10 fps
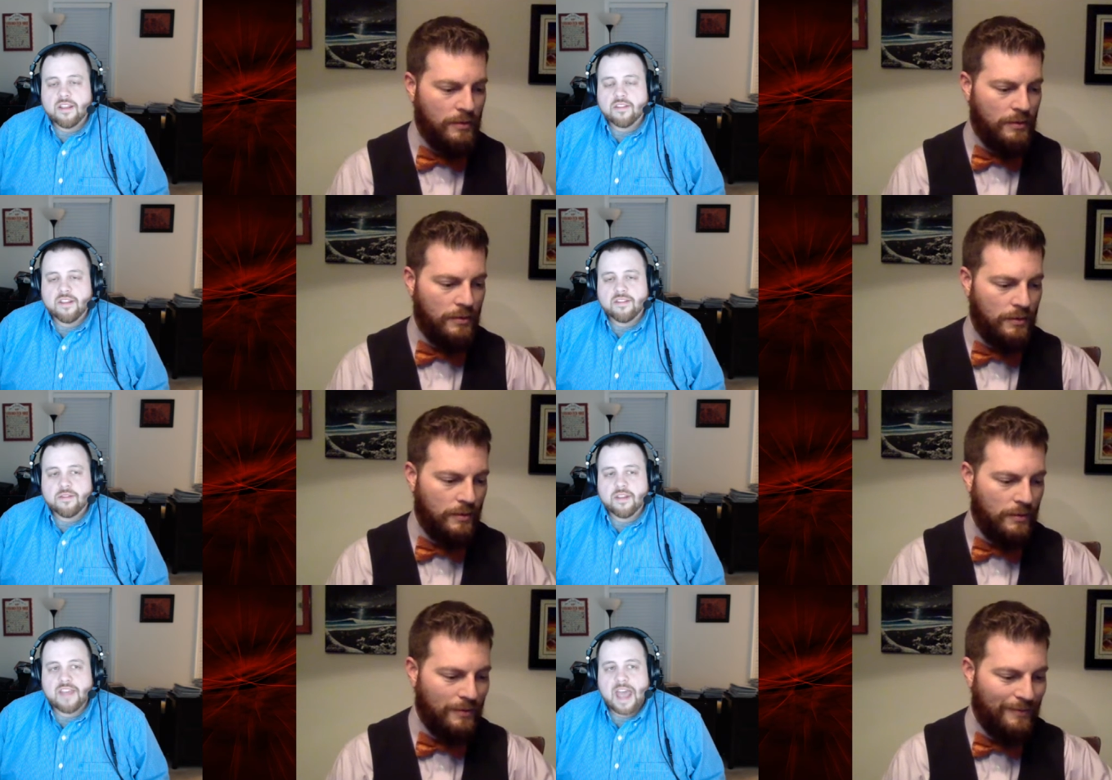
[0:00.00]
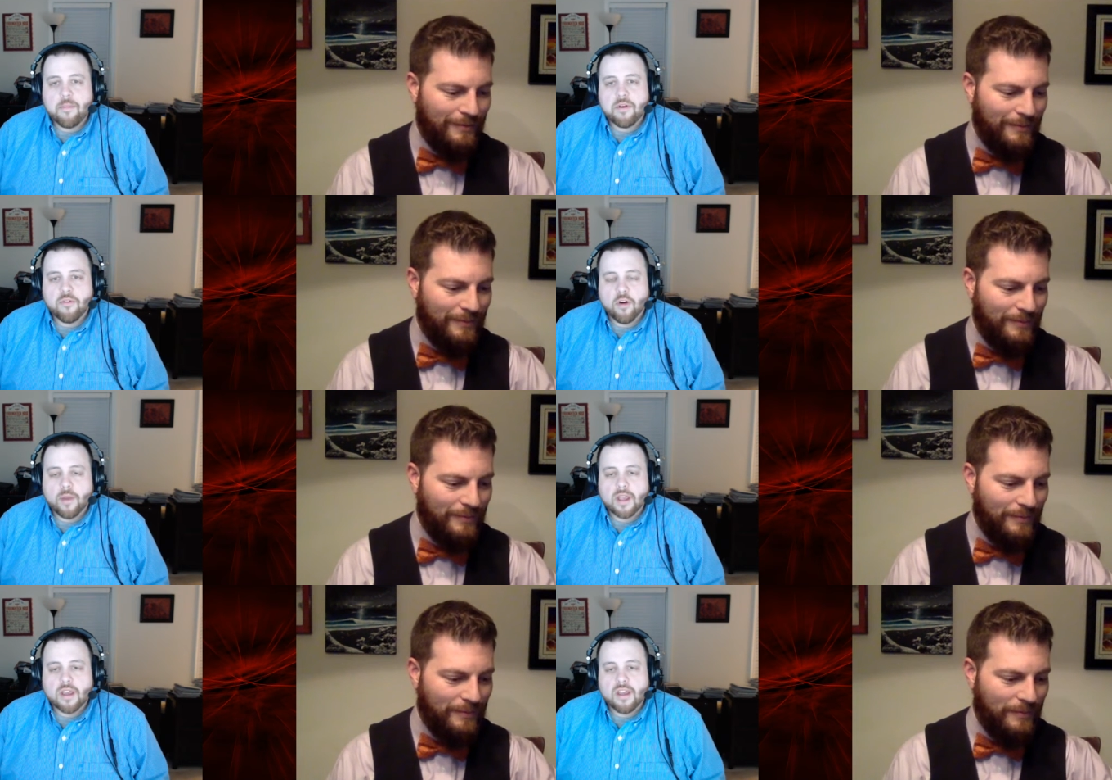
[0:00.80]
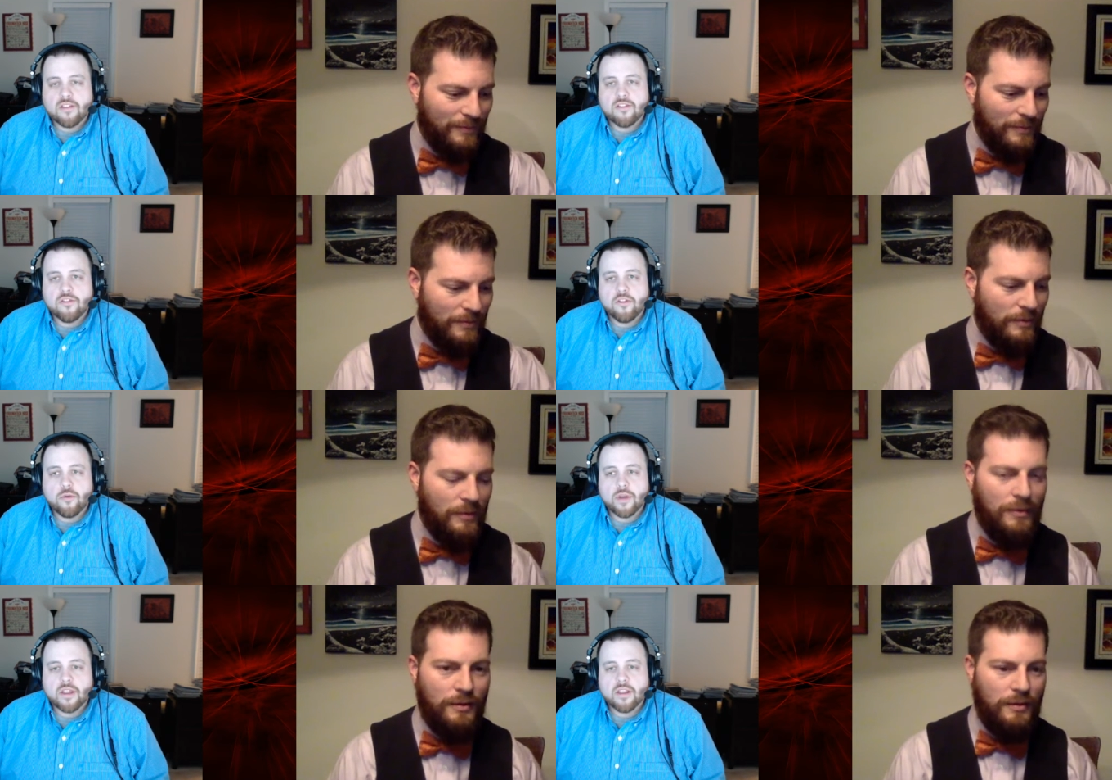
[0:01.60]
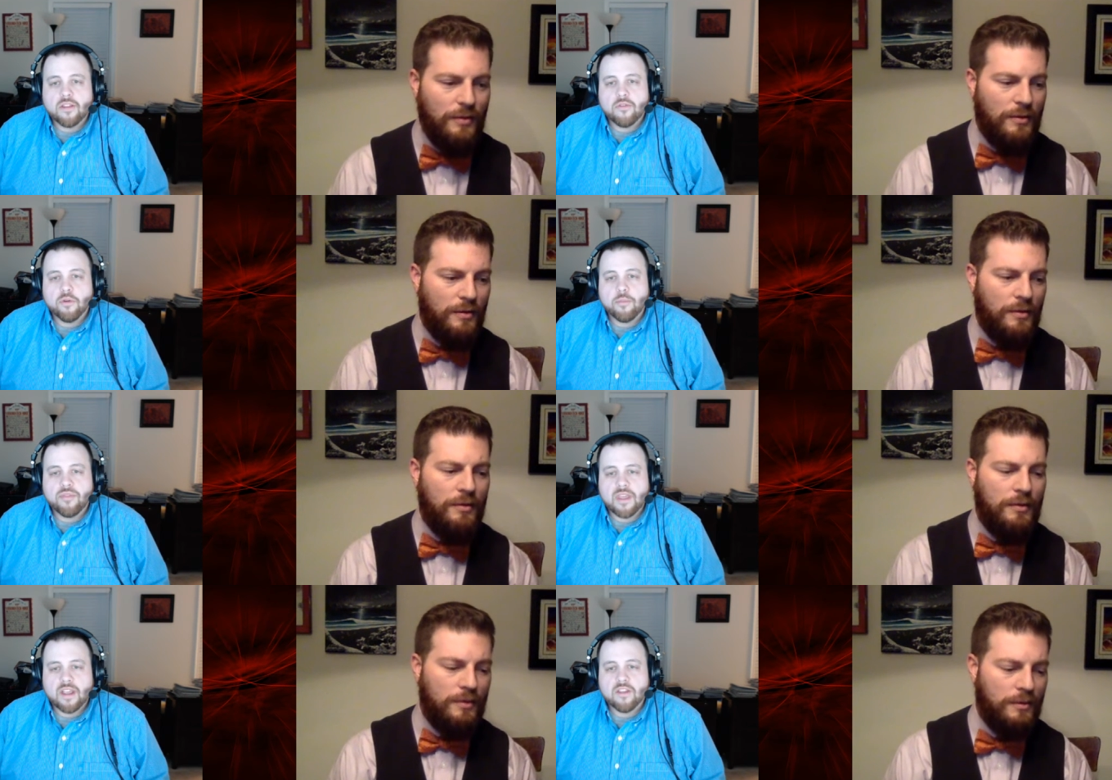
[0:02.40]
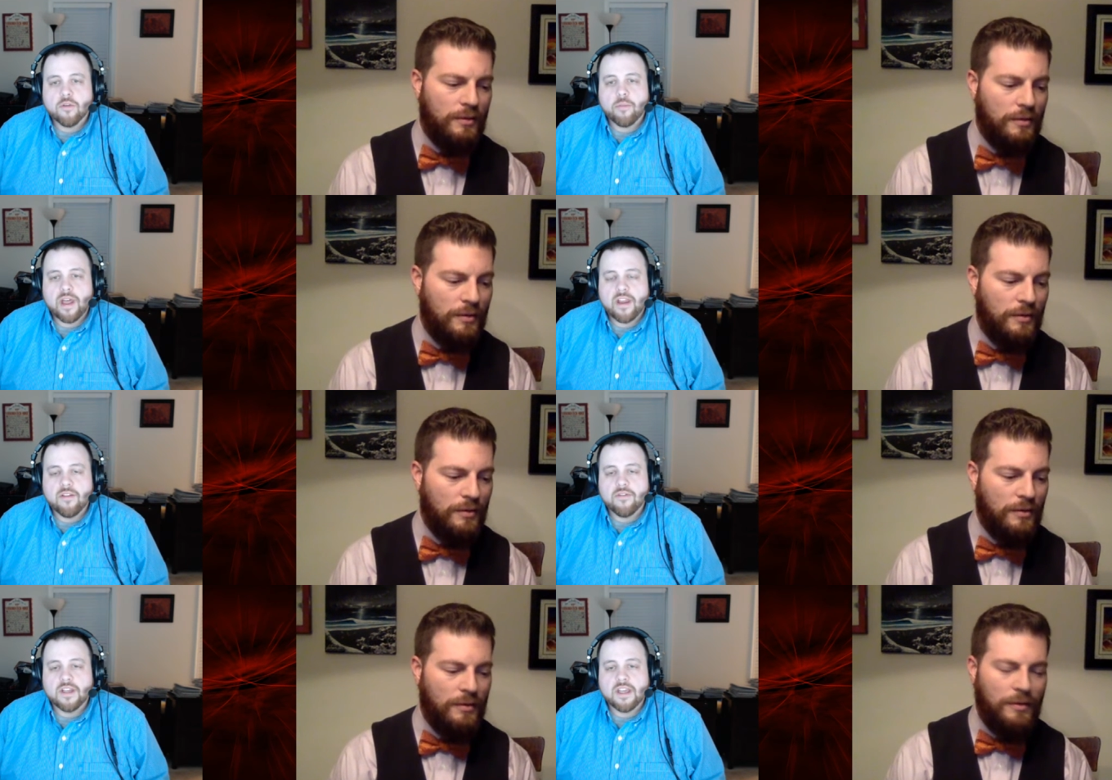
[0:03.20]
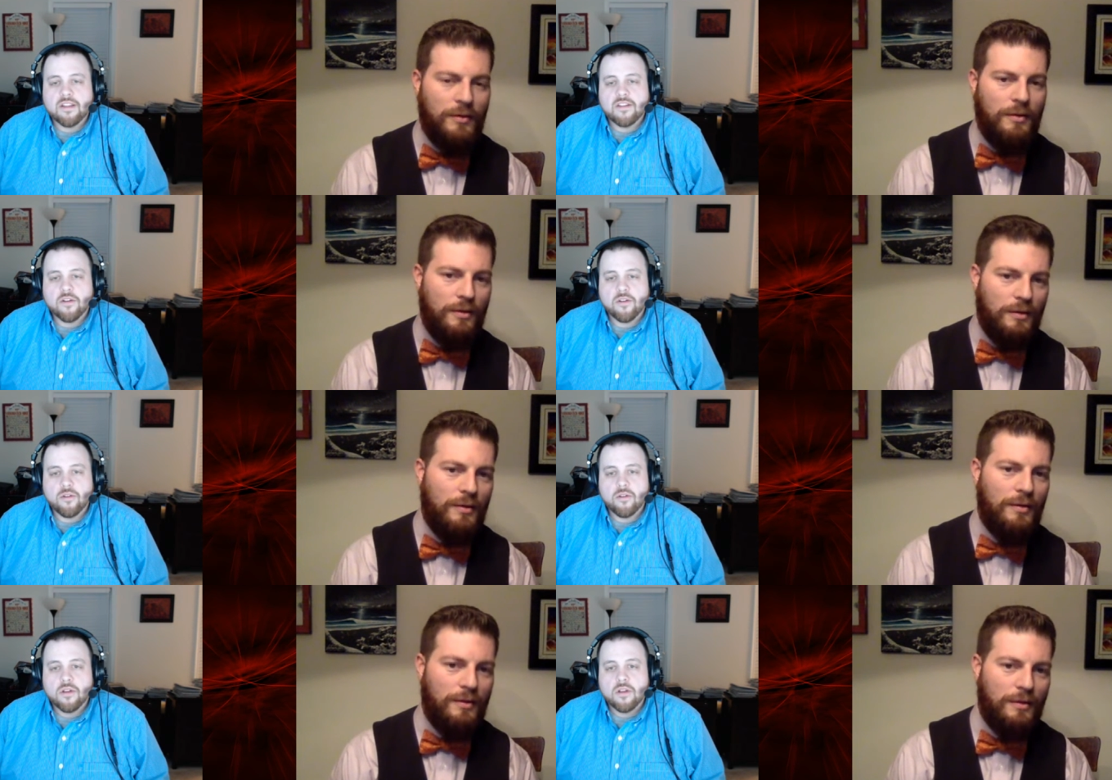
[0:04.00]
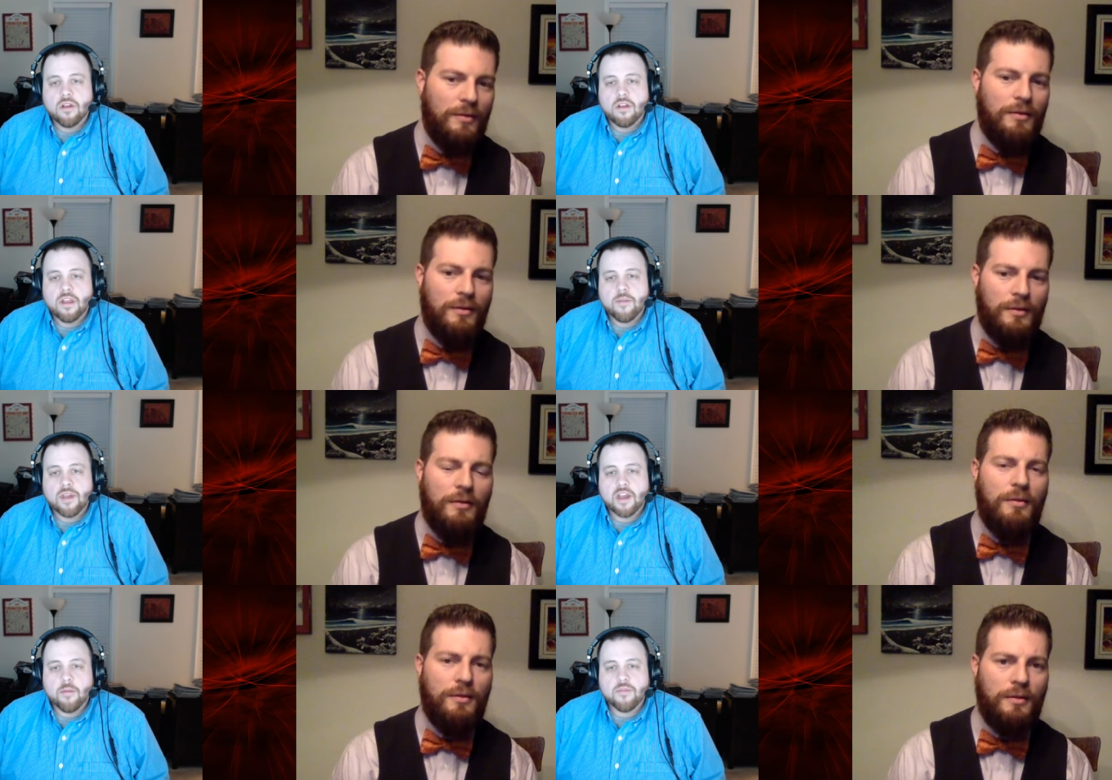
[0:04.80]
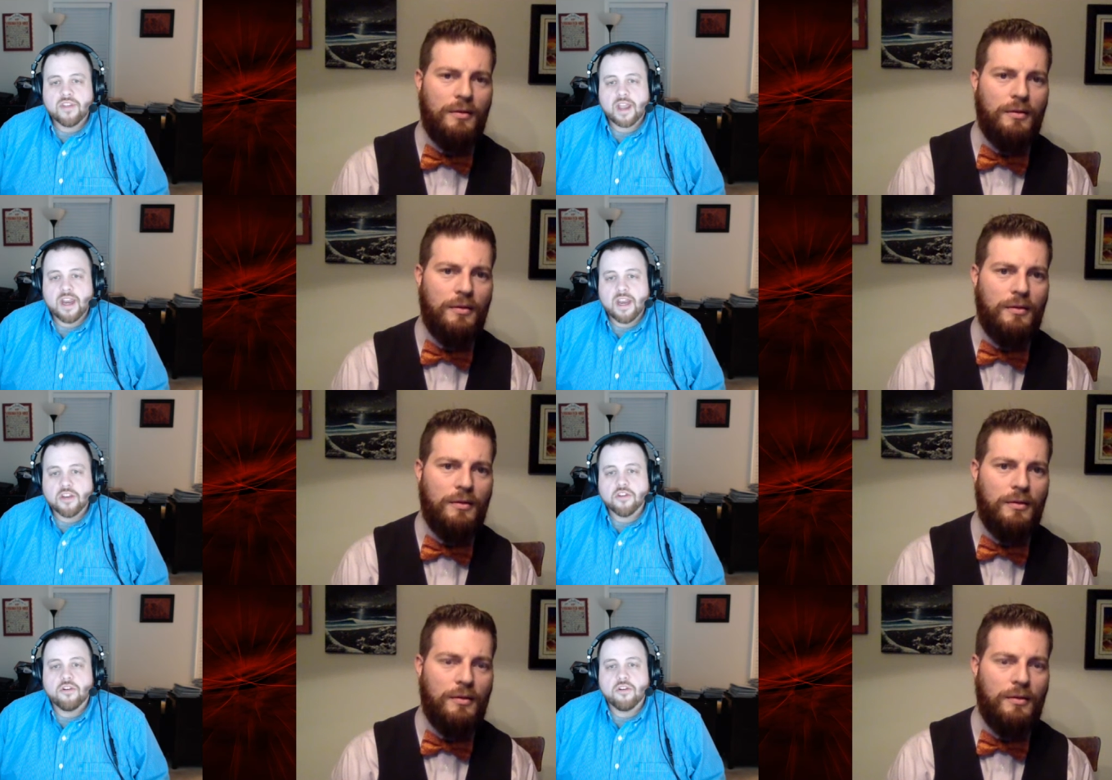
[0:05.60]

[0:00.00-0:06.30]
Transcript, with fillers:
Speaker 1: it's it's it's habit forming. It's doing re- things repetitively until it becomes second nature.